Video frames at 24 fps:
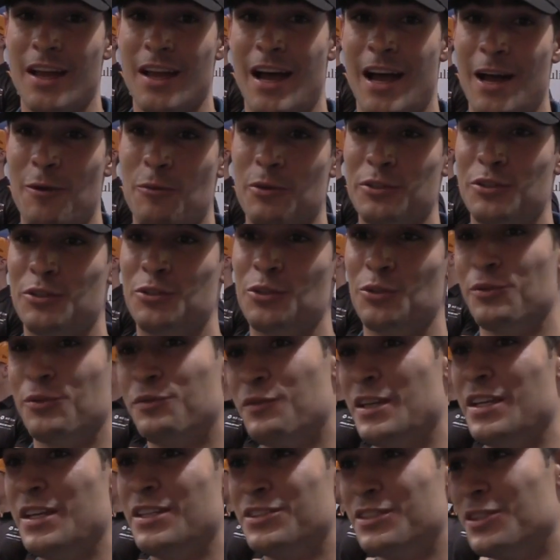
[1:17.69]
I want to
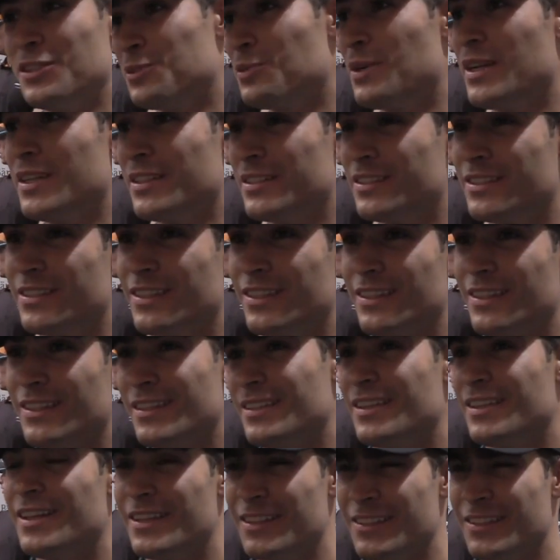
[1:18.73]
finish this race.
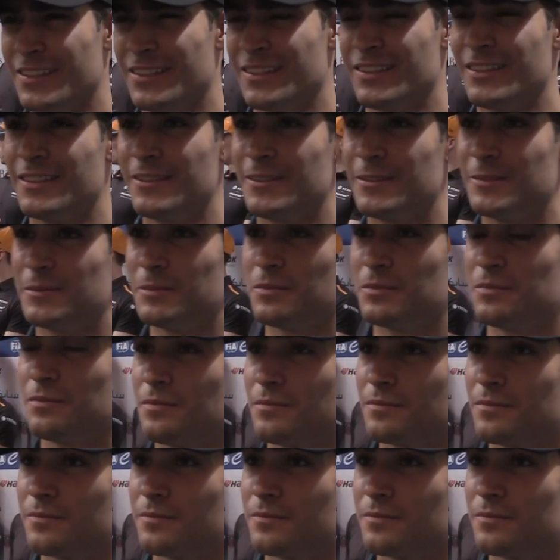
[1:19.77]
Yeah.